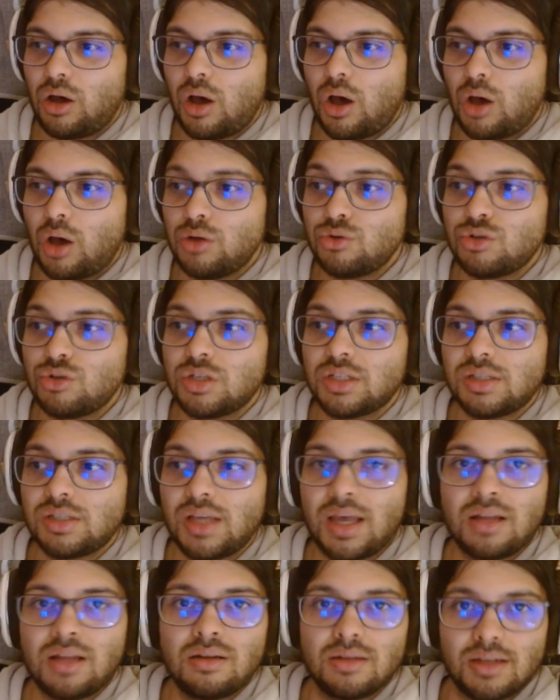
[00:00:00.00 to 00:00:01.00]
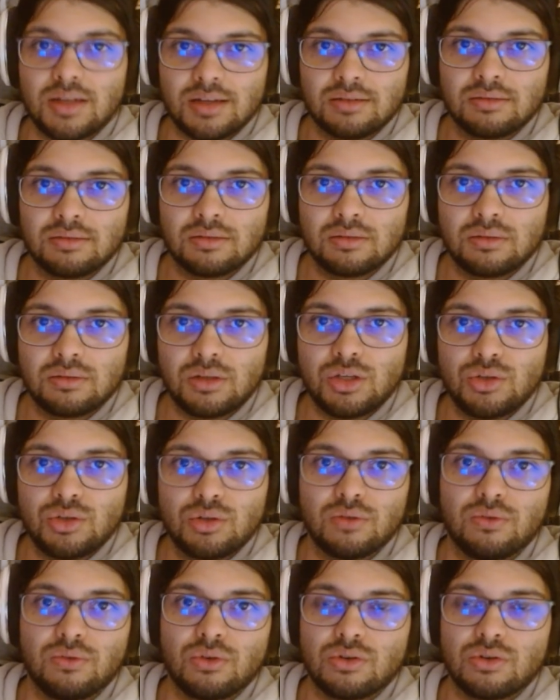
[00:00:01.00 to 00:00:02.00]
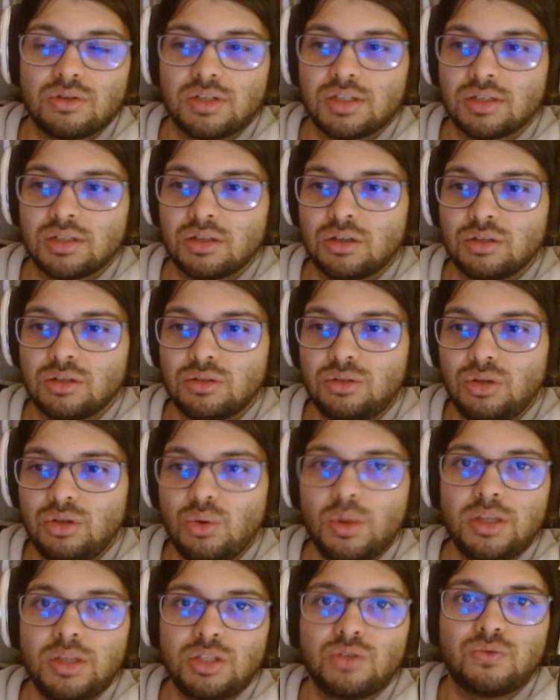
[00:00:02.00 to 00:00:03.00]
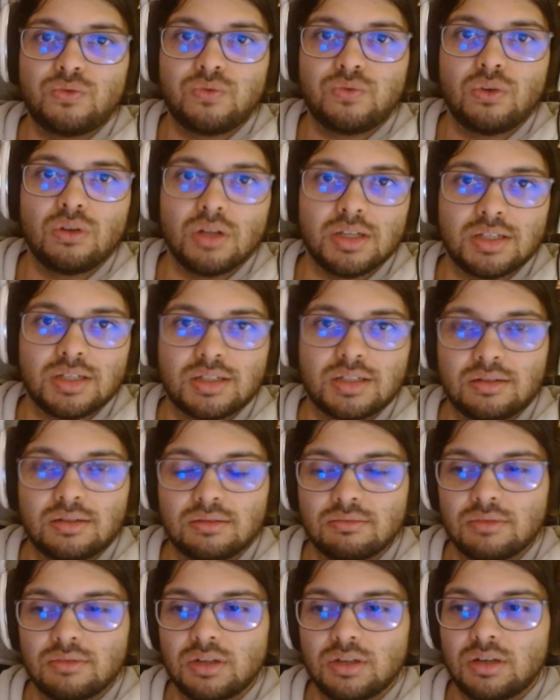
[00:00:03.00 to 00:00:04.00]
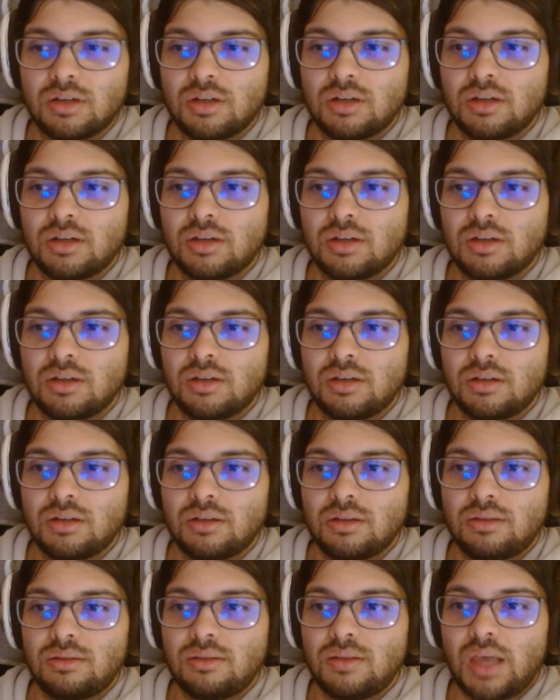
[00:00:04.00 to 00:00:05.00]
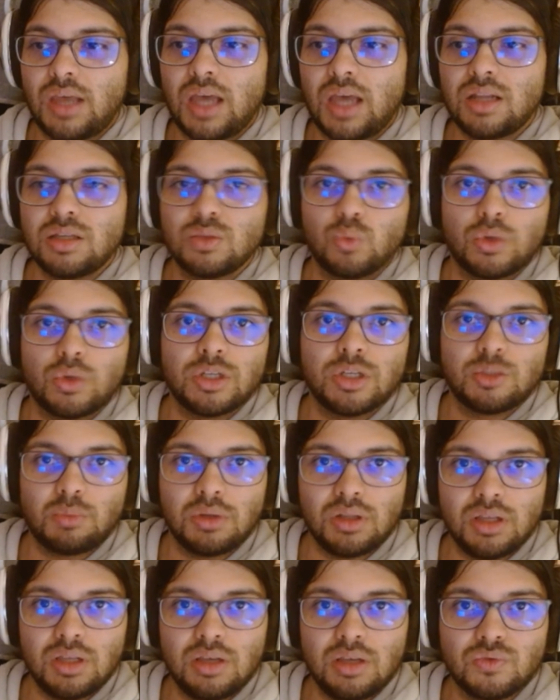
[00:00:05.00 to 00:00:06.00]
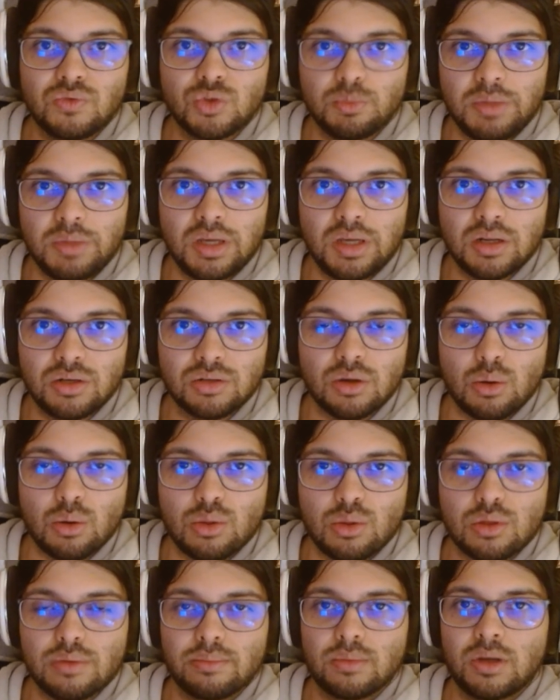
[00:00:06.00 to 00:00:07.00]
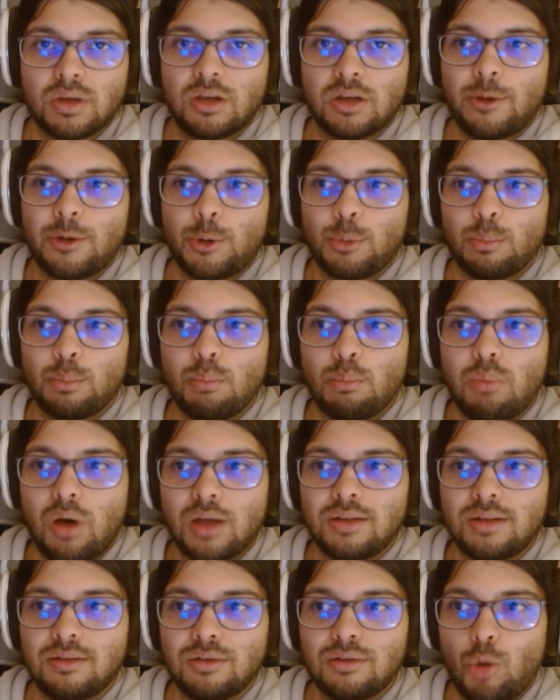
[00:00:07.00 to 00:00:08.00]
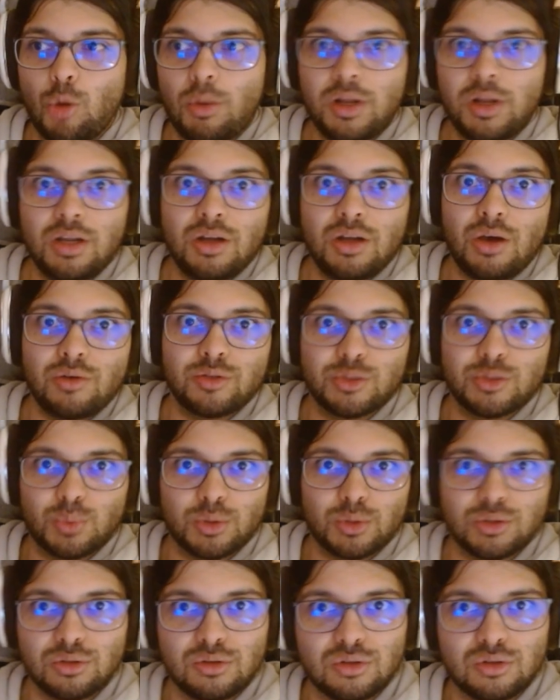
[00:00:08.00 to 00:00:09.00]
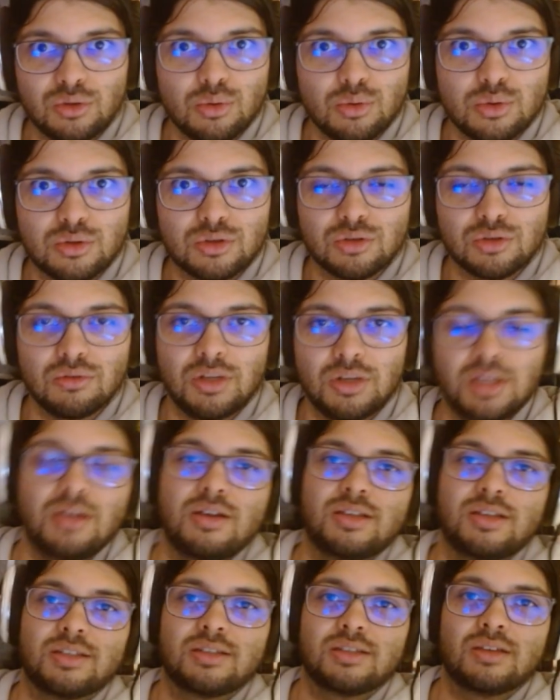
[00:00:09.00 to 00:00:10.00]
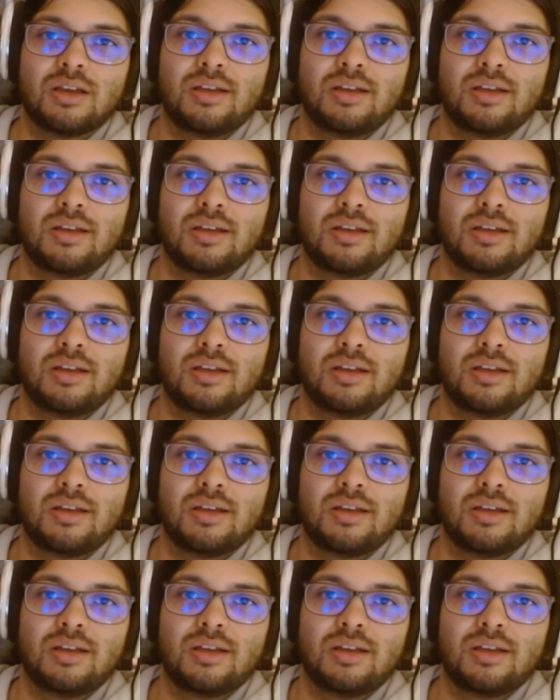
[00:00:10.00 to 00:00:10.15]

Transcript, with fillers: understanding the universe to its fullest. That is what is believed to be the truth. But nobody knows what the truth truly is.